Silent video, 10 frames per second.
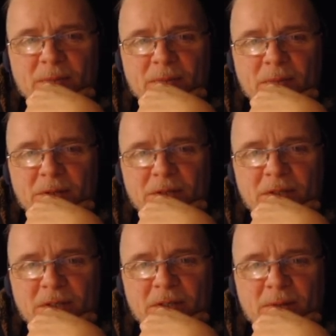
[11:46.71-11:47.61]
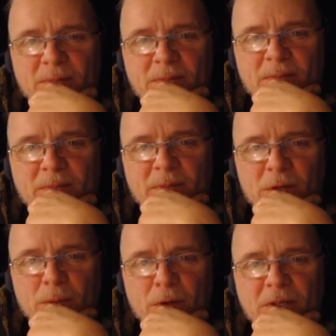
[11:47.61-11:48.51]
There's the
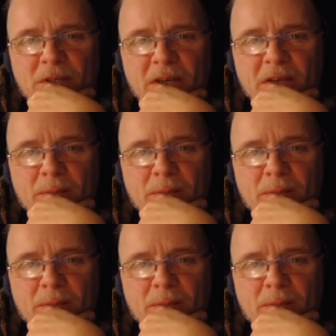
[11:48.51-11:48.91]
Hero Point deck.